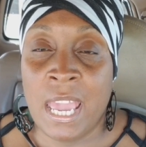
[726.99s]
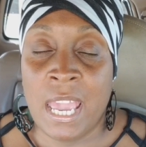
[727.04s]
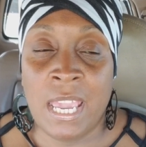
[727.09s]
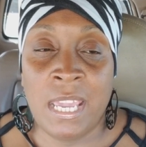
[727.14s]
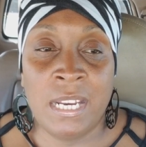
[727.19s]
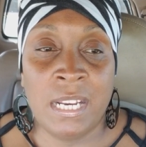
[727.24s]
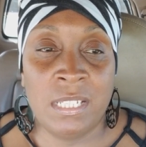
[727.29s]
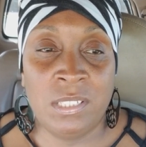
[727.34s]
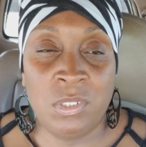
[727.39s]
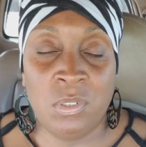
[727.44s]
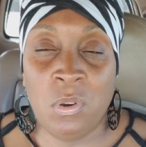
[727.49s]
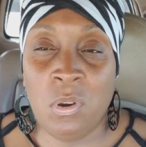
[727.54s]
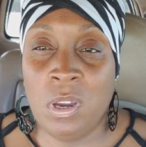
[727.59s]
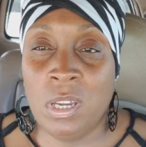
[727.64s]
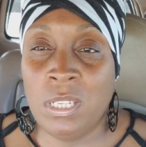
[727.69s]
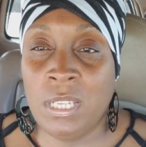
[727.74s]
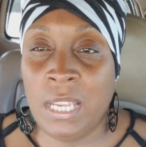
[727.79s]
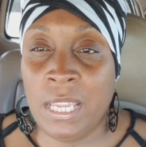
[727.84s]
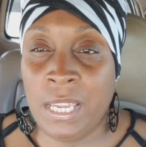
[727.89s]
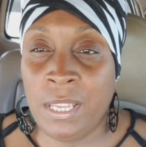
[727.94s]
And I saw
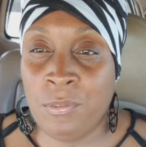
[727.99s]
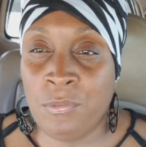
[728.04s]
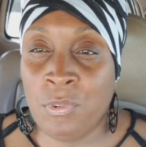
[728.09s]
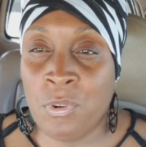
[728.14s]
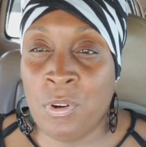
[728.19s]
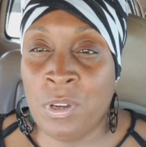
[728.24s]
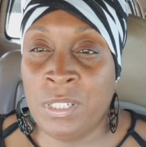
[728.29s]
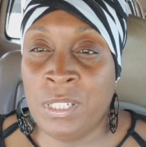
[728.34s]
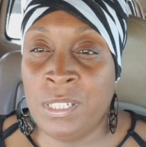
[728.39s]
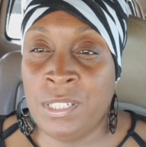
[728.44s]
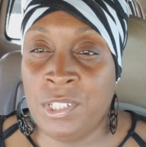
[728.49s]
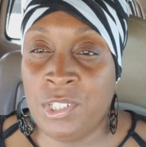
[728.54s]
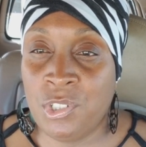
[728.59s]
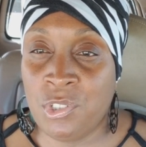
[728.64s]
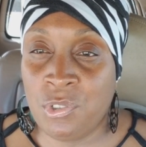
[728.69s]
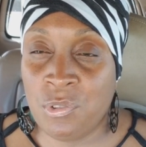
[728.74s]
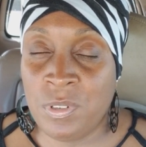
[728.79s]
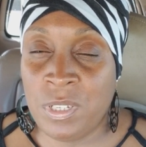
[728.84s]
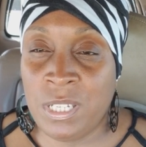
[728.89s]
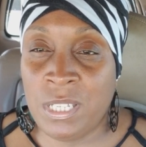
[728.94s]
her later on in the
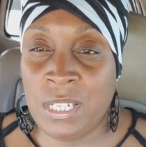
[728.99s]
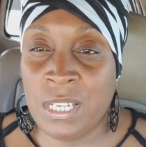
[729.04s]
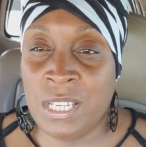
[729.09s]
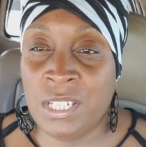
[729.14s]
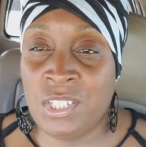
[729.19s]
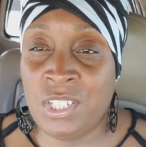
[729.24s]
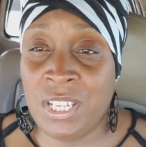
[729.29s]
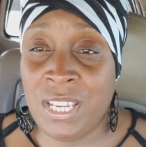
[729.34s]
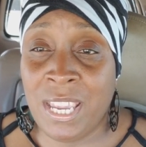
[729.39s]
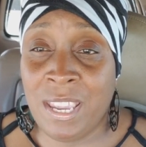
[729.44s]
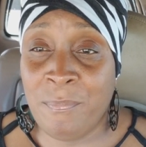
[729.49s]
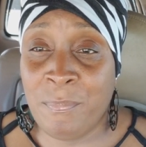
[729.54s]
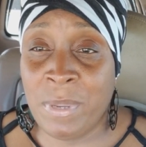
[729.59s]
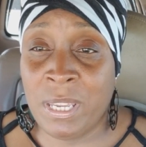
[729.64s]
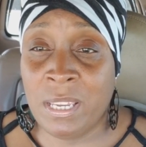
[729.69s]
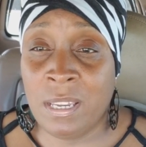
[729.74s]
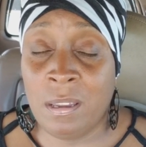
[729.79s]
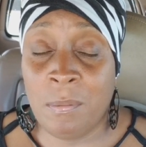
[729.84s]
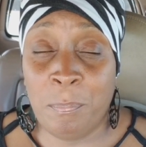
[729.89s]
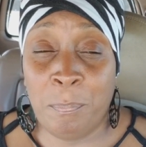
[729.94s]
street, and she gave
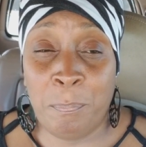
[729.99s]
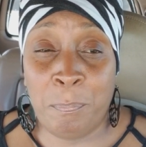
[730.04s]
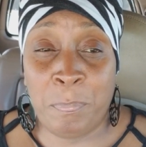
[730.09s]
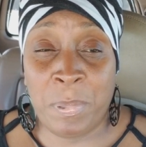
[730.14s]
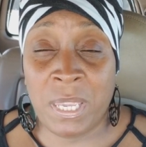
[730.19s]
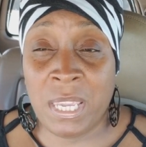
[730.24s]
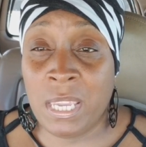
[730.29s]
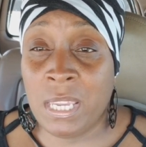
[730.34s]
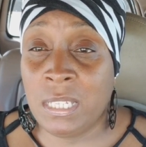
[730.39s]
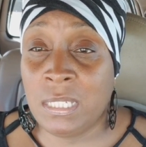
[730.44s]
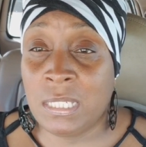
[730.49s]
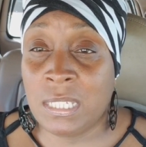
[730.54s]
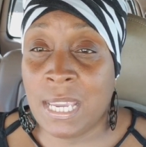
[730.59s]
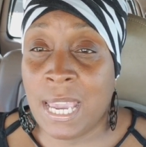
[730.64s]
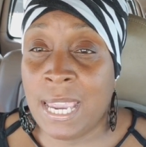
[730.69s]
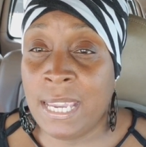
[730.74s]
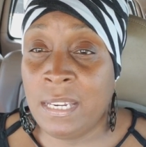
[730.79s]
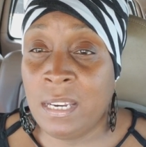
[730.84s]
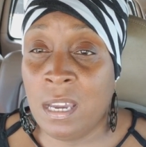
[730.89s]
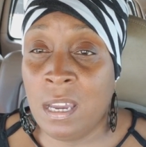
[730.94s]
me a big,
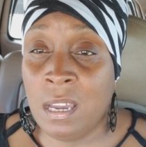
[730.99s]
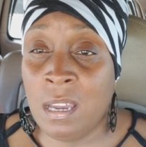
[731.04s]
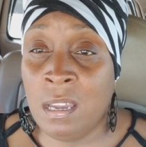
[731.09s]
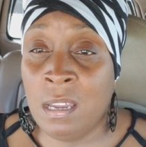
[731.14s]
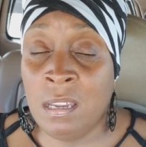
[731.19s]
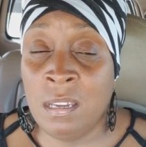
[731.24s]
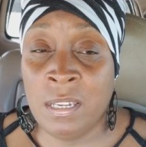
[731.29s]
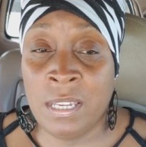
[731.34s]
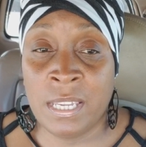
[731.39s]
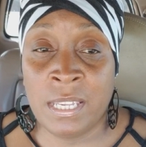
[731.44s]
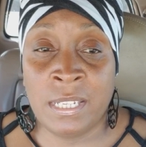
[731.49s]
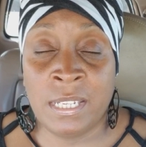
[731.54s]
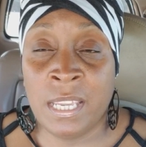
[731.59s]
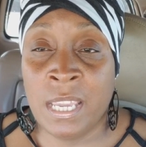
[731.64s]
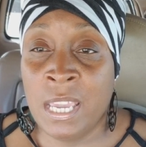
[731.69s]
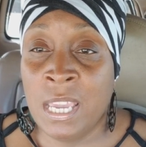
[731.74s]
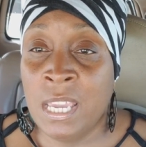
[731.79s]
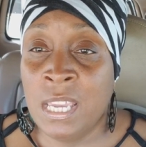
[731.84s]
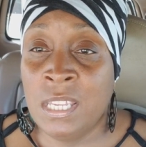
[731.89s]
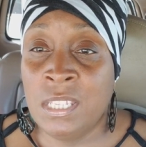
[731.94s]
tight hug, and
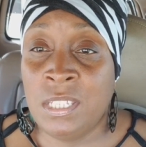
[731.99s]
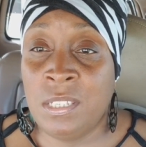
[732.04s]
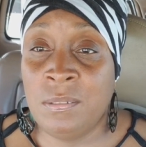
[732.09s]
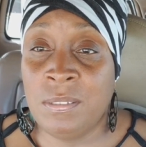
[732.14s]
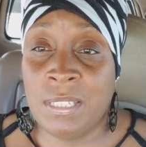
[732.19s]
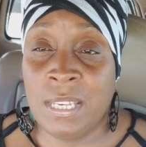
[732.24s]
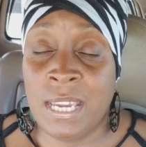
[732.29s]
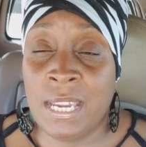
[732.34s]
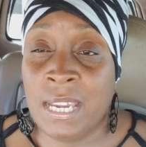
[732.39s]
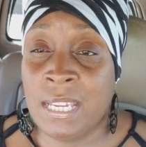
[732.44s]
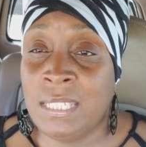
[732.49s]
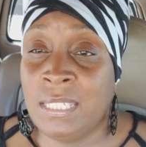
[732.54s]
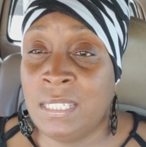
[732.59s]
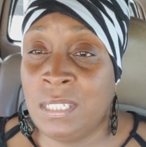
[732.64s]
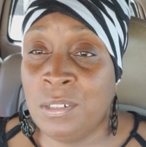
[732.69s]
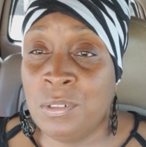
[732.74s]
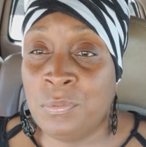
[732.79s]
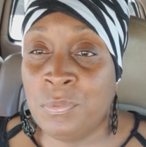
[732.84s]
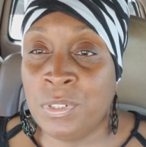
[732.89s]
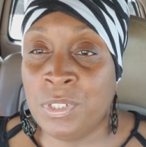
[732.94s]
she was like, I
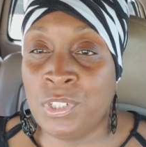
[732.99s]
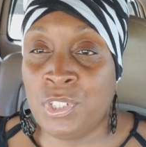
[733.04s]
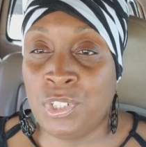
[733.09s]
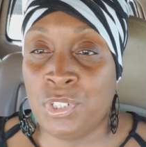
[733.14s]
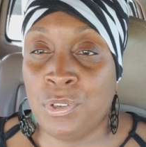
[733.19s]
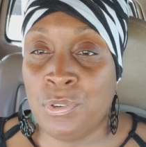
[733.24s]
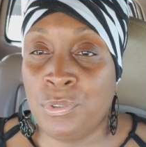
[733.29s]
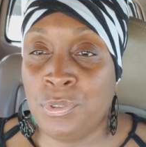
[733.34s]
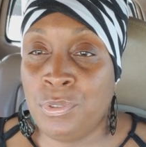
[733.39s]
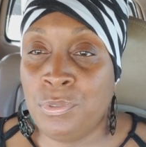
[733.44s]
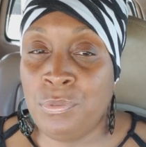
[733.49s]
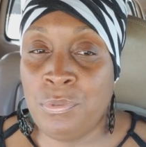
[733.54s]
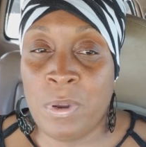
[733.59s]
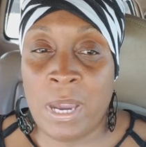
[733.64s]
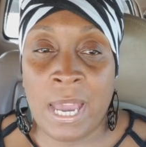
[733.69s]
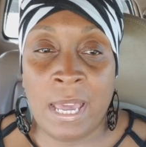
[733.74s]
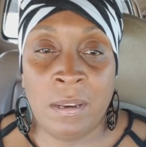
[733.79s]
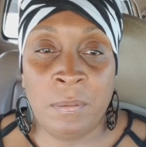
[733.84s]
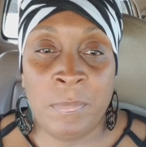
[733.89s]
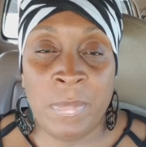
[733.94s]
still want to show you
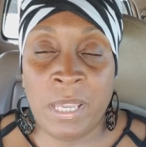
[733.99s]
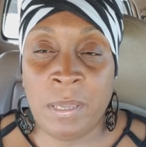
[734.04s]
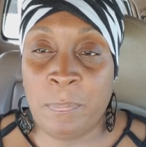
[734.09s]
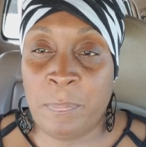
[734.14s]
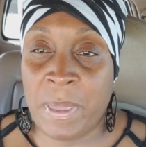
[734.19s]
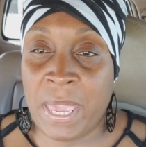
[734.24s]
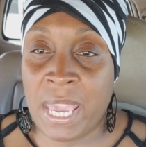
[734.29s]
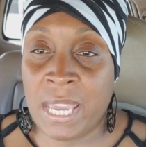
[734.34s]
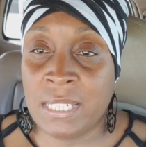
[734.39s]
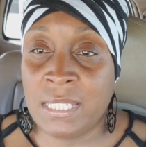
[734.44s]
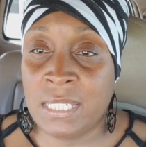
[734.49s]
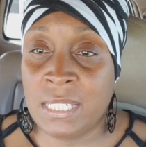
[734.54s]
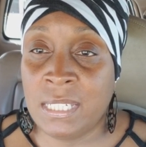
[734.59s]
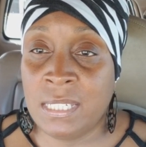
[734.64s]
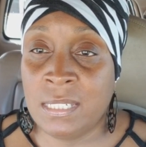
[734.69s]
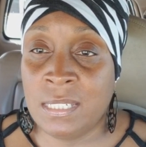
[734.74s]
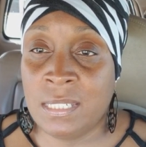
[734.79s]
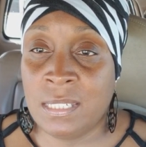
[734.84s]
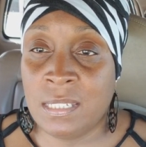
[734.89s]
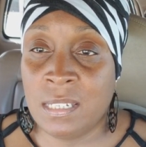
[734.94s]
how to make
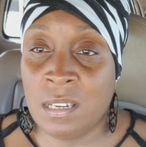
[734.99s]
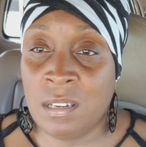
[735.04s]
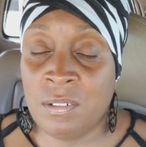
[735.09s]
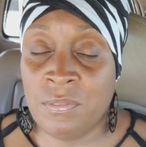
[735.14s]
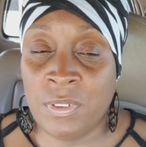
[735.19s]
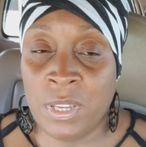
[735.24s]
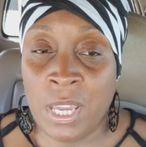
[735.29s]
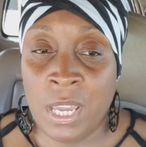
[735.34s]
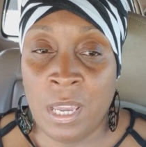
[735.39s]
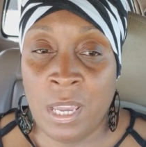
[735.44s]
patty and stuff.